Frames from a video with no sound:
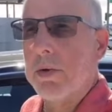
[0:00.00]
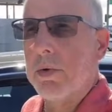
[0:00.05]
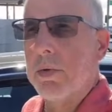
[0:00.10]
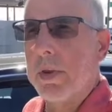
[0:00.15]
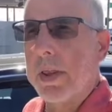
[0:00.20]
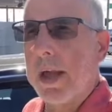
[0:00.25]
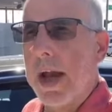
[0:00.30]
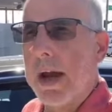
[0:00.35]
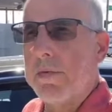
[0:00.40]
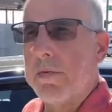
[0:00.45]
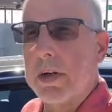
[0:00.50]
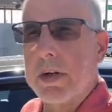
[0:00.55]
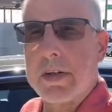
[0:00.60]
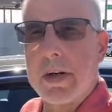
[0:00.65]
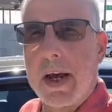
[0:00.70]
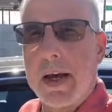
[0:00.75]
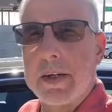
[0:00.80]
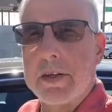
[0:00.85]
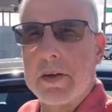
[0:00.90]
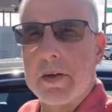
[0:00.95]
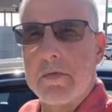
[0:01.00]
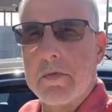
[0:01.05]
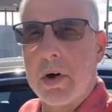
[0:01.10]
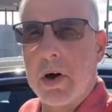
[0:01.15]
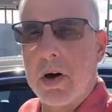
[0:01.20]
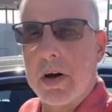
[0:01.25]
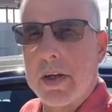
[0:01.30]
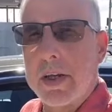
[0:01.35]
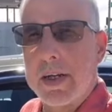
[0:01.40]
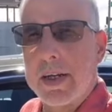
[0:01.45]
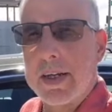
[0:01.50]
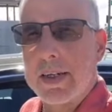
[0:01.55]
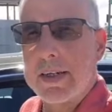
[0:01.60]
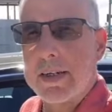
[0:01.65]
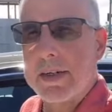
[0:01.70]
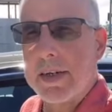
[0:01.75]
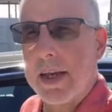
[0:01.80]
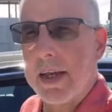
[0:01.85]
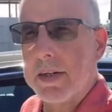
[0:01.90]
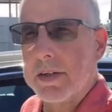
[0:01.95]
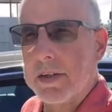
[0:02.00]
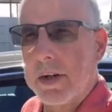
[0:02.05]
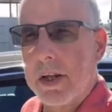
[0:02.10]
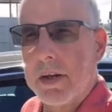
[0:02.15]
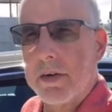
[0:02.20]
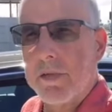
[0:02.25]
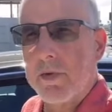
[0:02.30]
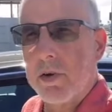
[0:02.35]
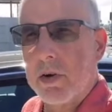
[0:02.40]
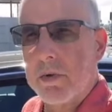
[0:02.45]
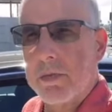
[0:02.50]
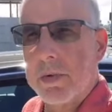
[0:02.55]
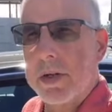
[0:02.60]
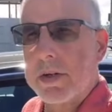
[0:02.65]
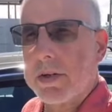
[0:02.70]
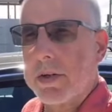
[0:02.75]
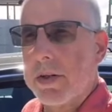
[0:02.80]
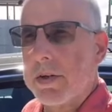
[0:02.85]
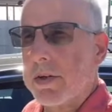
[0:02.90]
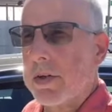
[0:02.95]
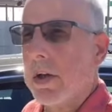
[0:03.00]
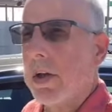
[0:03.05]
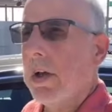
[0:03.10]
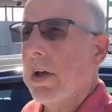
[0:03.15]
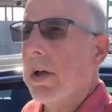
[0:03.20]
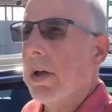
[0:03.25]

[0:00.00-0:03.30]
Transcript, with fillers: with advertising, marketing, and sales end of your business,